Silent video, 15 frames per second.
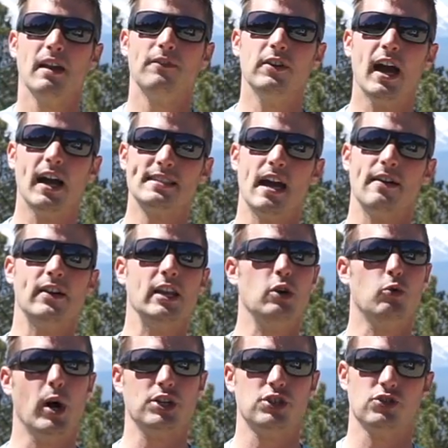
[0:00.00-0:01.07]
If you guys have any
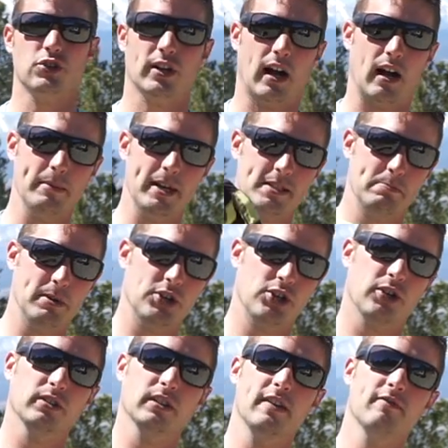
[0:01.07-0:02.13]
questions or comments, be
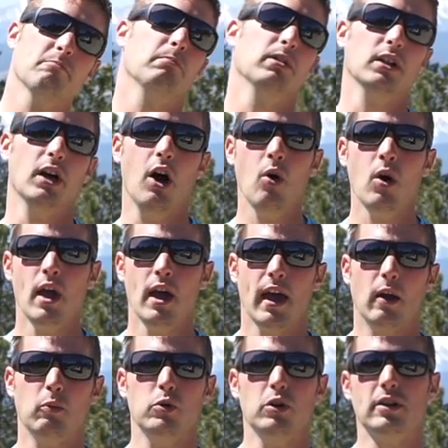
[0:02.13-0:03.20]
sure to leave them below
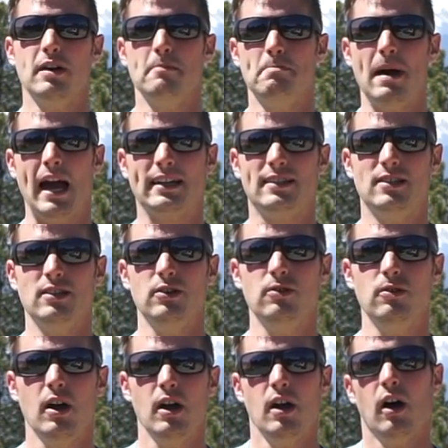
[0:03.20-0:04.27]
and we'll get back to you.